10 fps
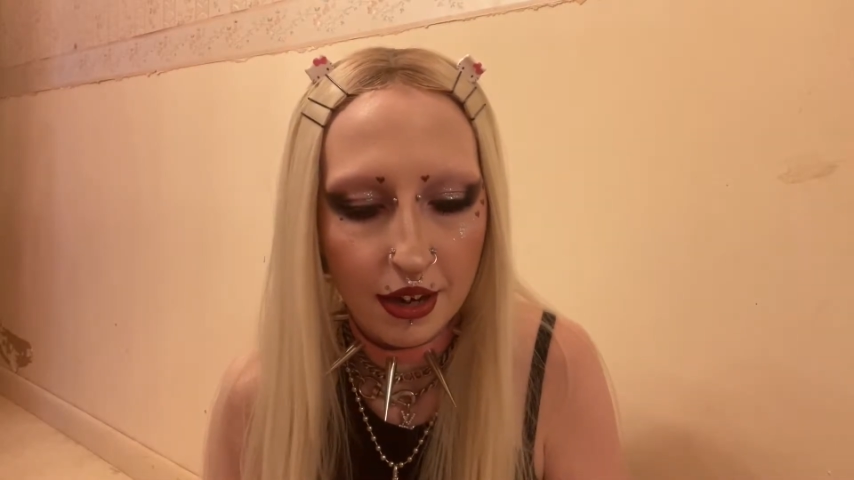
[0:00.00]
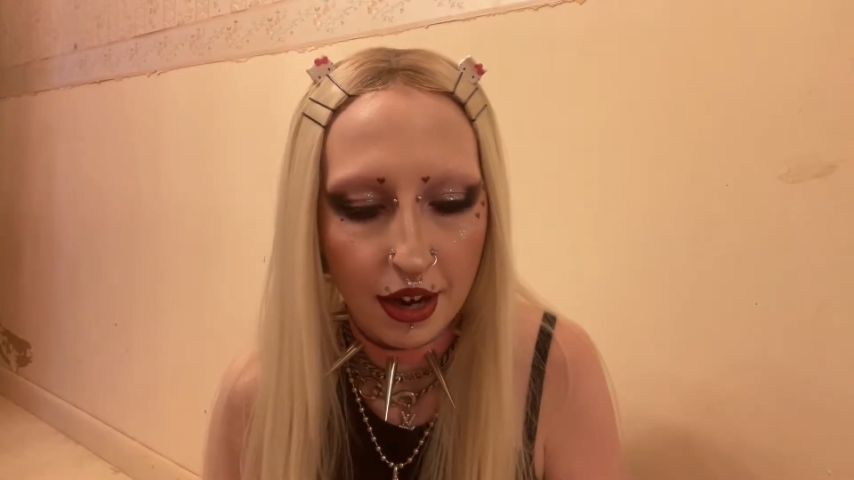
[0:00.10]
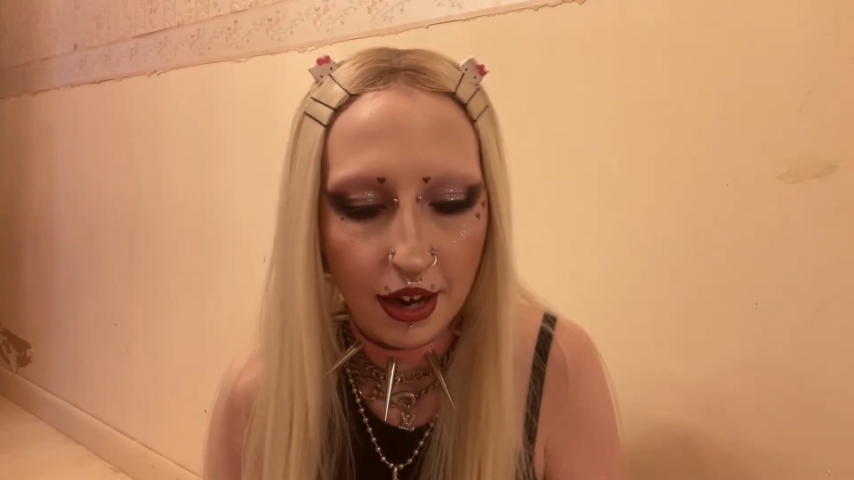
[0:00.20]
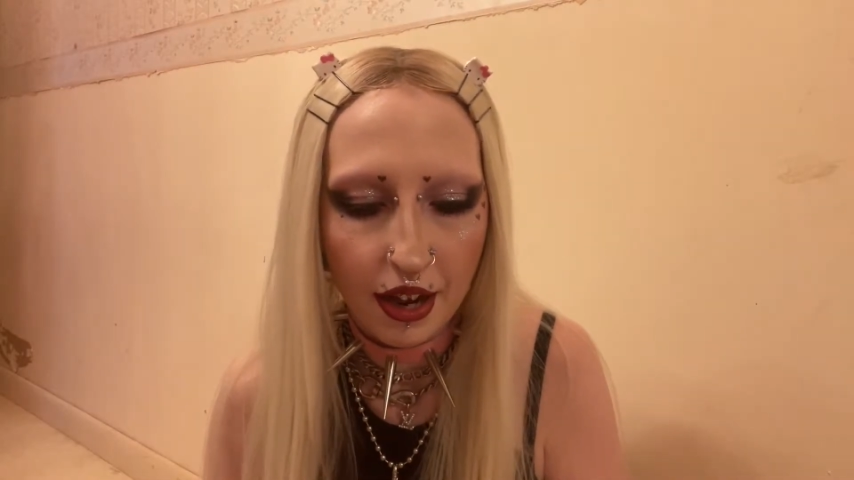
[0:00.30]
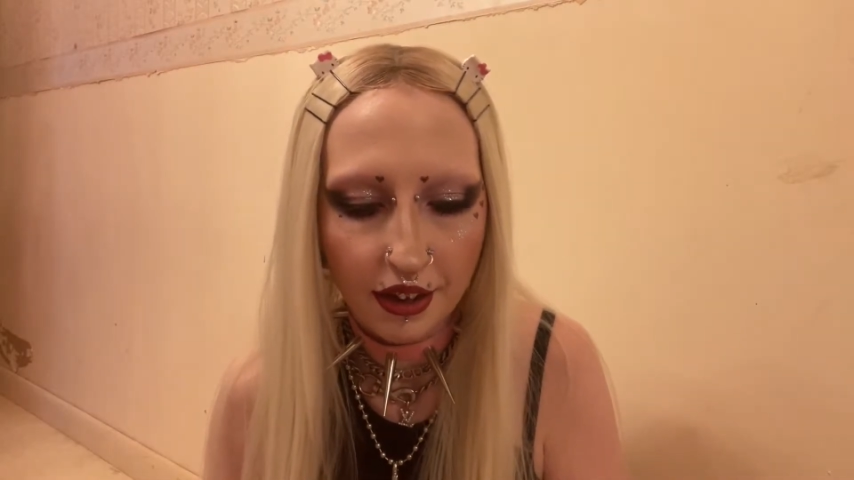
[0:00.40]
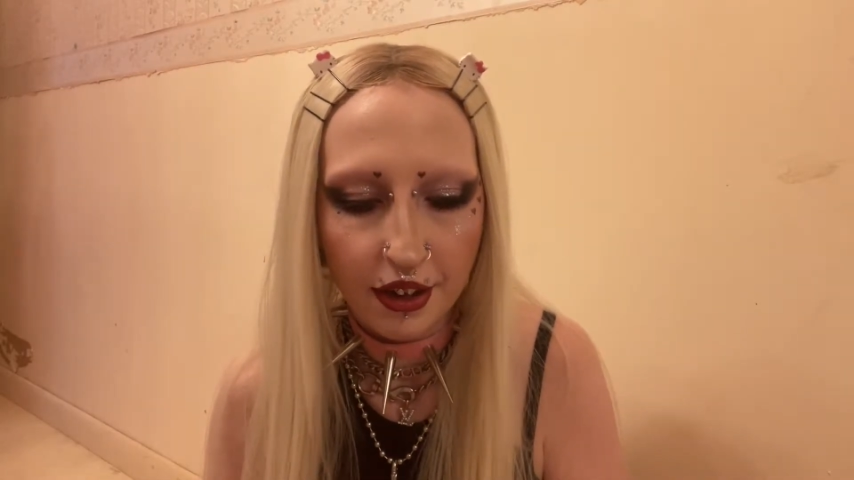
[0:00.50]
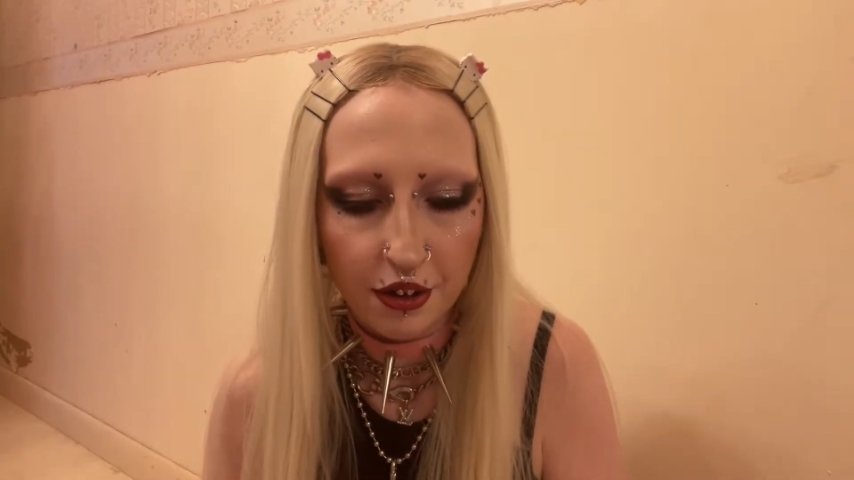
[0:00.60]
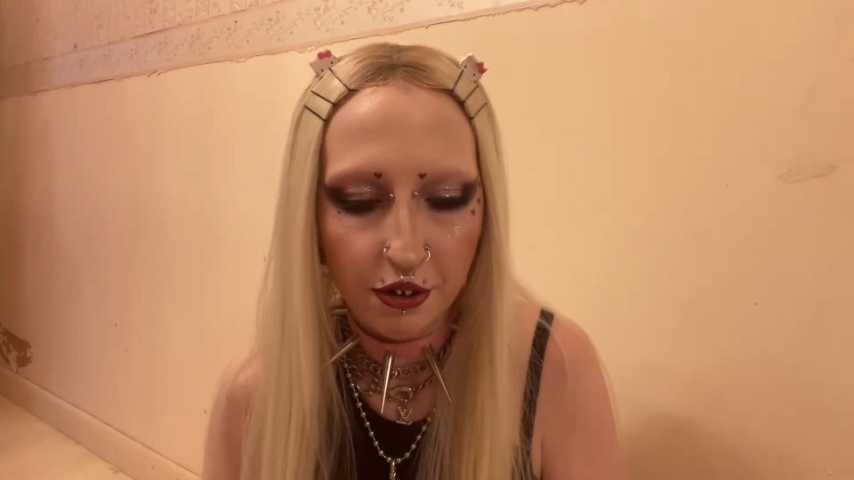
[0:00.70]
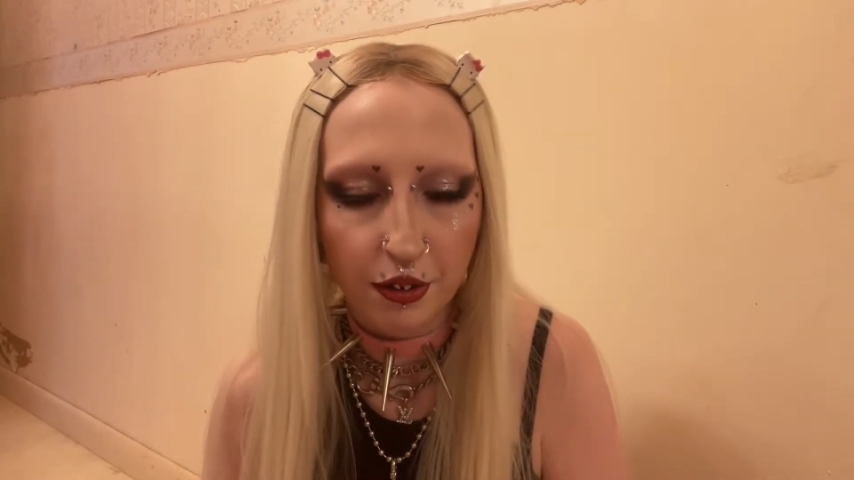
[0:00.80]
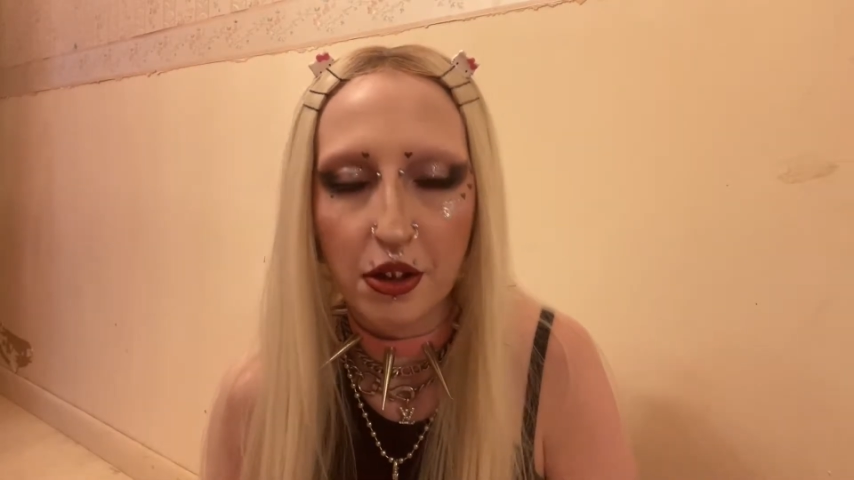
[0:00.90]
I got to
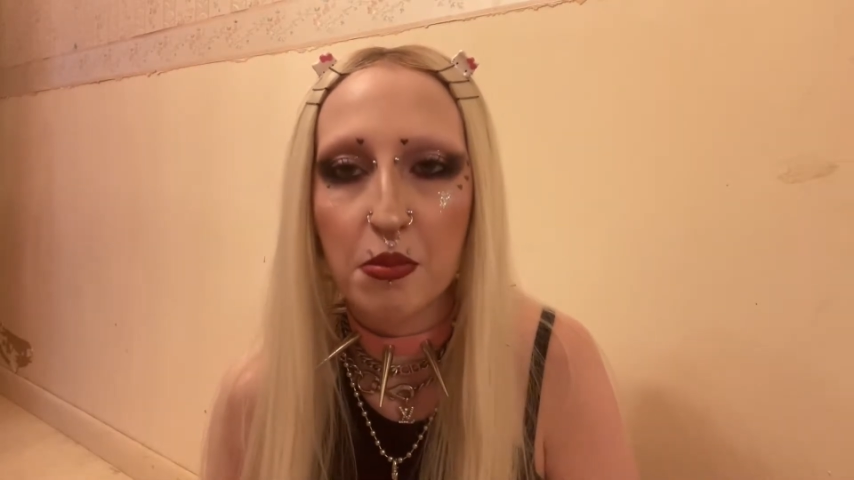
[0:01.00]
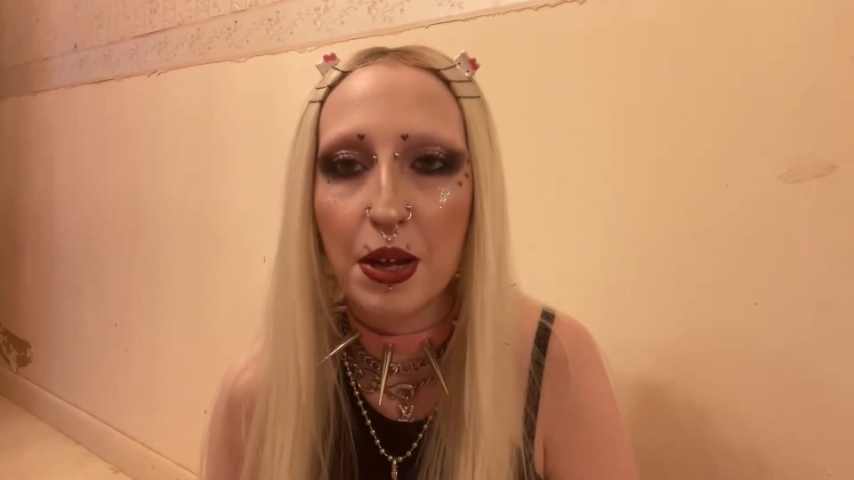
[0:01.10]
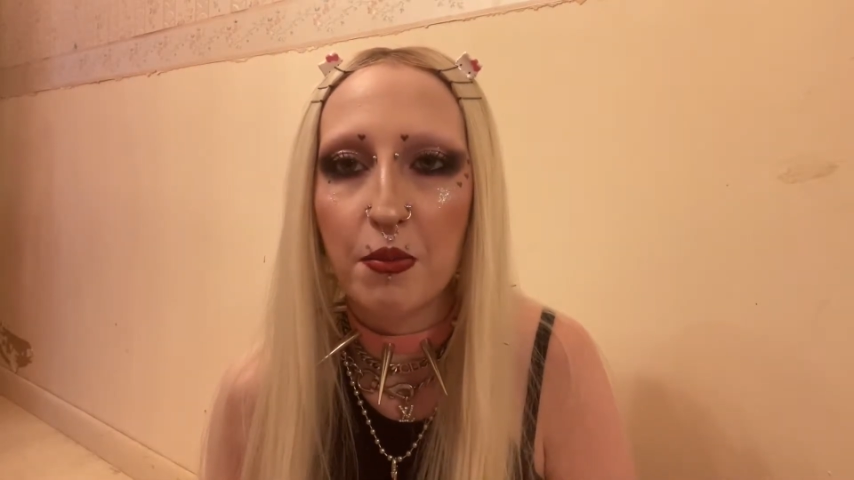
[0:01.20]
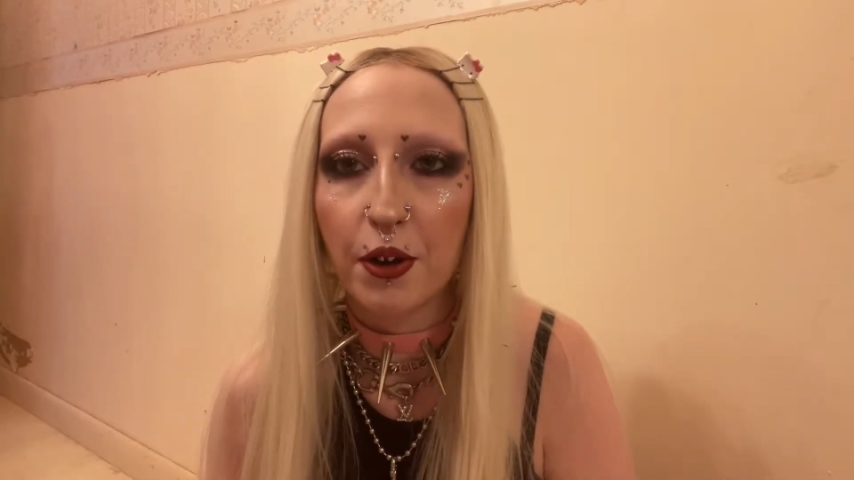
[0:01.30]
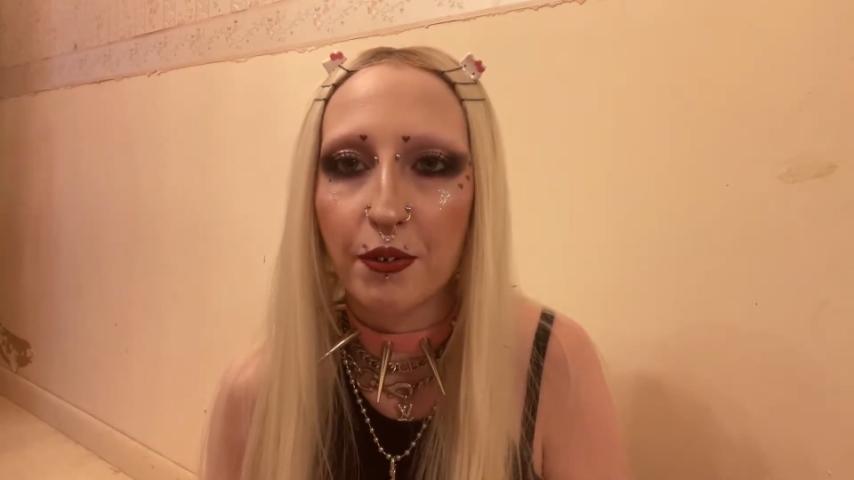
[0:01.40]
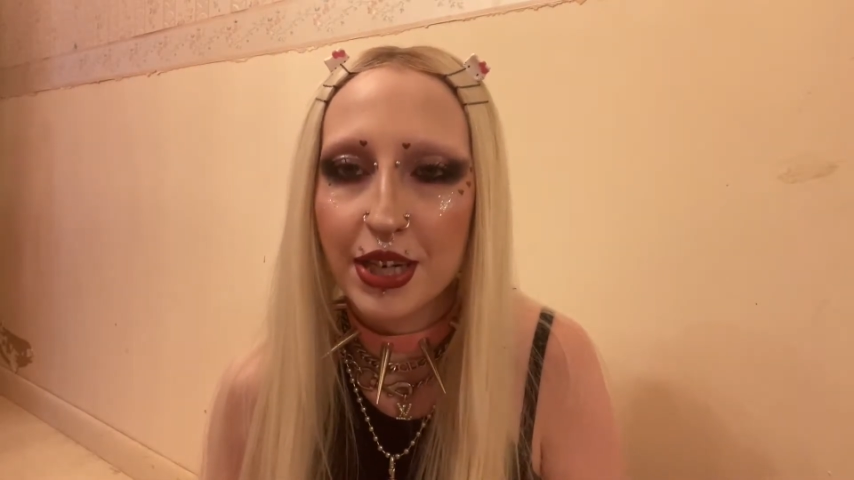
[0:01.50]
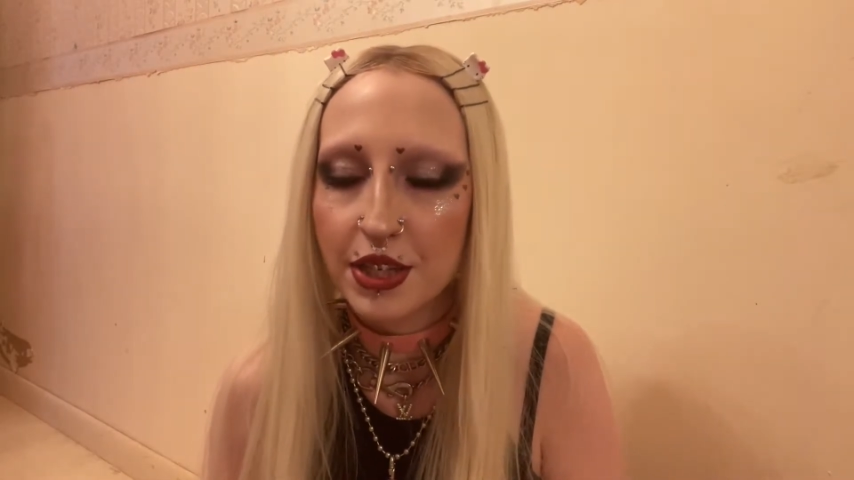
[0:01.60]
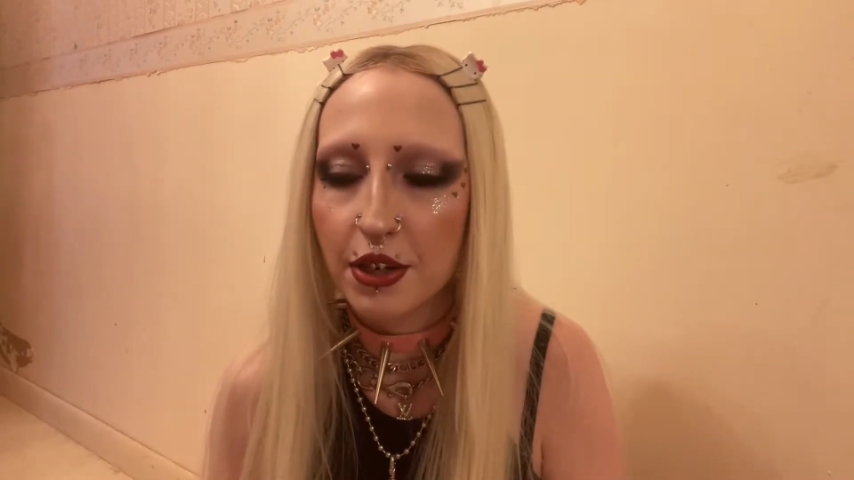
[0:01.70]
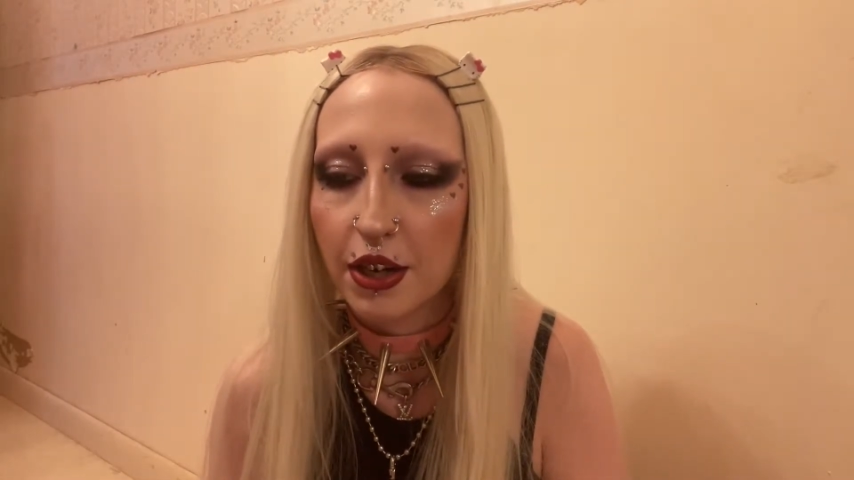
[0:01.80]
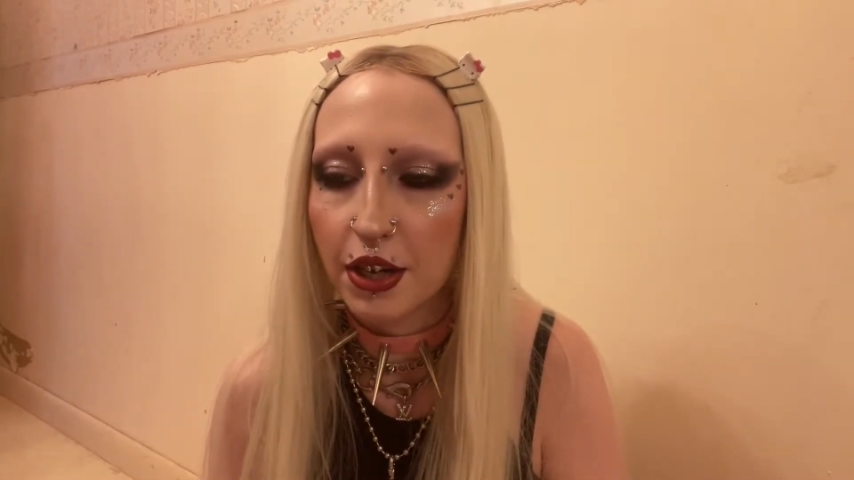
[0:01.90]
do a little bit more
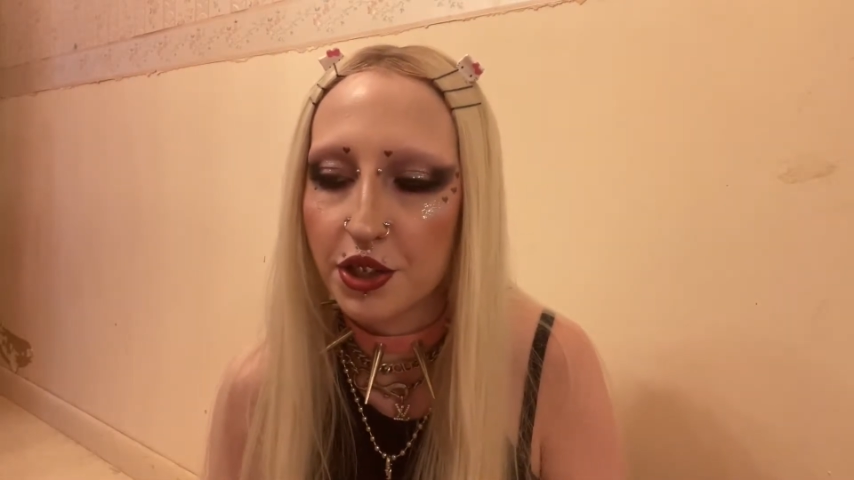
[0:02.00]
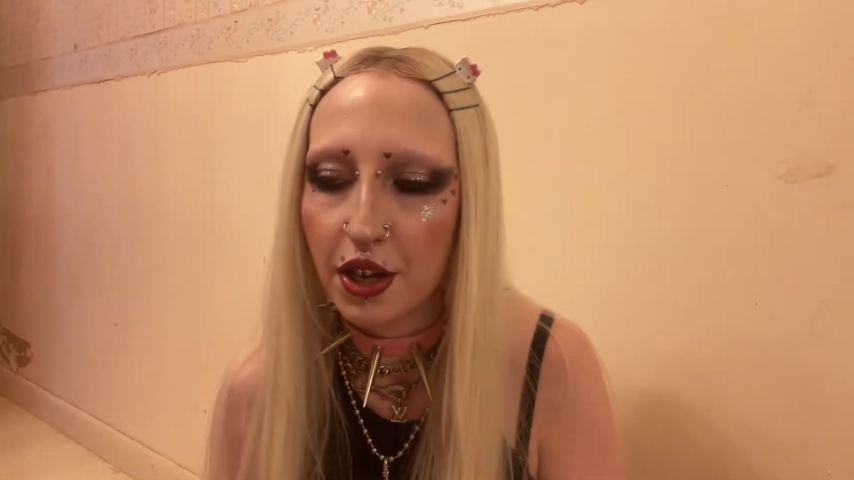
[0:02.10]
research